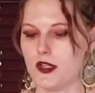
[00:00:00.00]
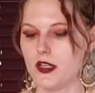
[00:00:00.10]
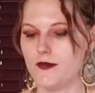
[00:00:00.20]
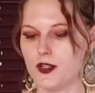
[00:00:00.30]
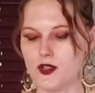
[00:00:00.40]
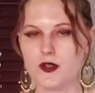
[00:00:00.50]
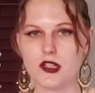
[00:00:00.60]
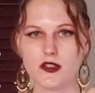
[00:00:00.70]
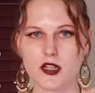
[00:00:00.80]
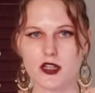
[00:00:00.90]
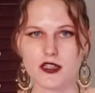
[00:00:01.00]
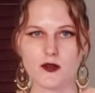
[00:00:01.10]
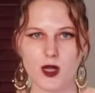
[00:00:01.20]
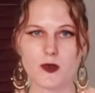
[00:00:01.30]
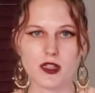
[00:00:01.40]
If you're doing that, the cocktail
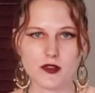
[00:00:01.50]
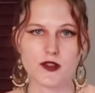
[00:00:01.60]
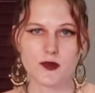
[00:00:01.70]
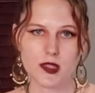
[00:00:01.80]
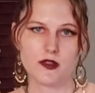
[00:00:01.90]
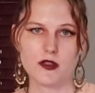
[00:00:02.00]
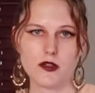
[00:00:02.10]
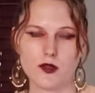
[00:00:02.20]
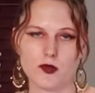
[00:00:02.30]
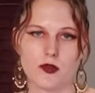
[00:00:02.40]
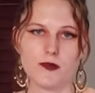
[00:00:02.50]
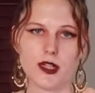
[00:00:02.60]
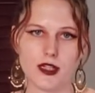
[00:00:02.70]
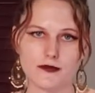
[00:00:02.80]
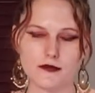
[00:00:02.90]
might be a little sweeter than usual,
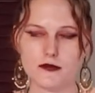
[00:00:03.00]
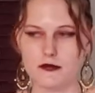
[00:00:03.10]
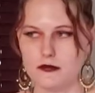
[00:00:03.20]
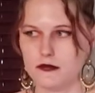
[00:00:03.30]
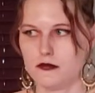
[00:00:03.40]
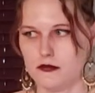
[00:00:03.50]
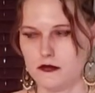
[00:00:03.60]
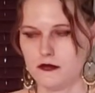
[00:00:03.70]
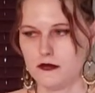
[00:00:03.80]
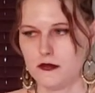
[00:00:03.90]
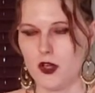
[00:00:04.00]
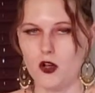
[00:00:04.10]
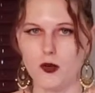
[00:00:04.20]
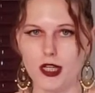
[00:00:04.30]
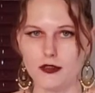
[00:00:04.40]
but
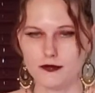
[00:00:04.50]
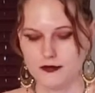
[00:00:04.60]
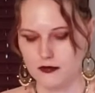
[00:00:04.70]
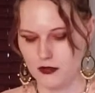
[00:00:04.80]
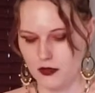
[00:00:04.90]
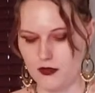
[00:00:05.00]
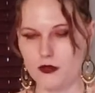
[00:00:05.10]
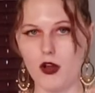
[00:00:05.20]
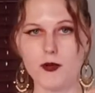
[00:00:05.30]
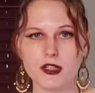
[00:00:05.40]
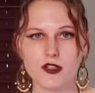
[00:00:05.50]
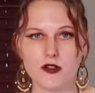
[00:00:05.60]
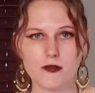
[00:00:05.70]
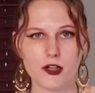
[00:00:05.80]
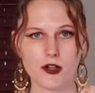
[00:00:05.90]
oh well. I 2
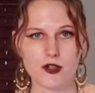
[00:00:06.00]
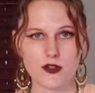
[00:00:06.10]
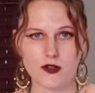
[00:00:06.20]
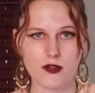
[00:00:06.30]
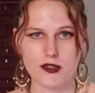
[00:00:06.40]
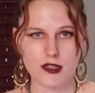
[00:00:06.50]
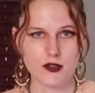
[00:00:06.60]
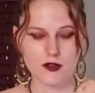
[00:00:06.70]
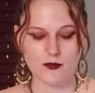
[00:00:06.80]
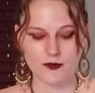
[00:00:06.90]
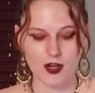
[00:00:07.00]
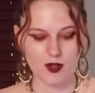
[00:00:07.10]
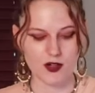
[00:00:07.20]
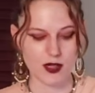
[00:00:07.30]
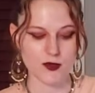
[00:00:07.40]
different grocery stores and still couldn't find
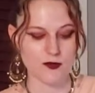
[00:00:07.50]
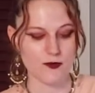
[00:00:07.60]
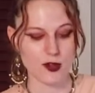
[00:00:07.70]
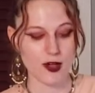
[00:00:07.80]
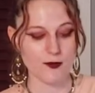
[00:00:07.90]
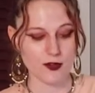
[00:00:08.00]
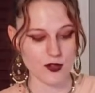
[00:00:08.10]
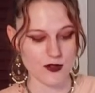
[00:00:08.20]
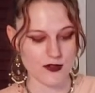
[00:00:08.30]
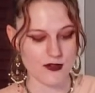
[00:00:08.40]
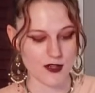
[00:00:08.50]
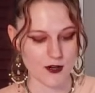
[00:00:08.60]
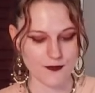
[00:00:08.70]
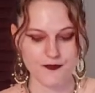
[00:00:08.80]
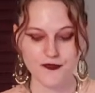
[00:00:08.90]
white grapefruit juice.
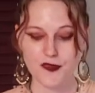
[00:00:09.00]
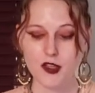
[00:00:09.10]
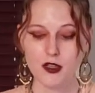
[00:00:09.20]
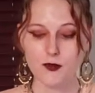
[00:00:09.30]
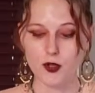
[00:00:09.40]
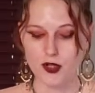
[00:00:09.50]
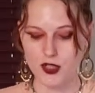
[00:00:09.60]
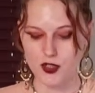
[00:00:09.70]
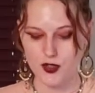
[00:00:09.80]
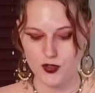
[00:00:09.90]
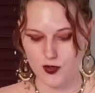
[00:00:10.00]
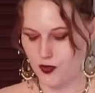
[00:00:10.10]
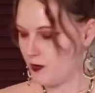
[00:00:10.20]
So going to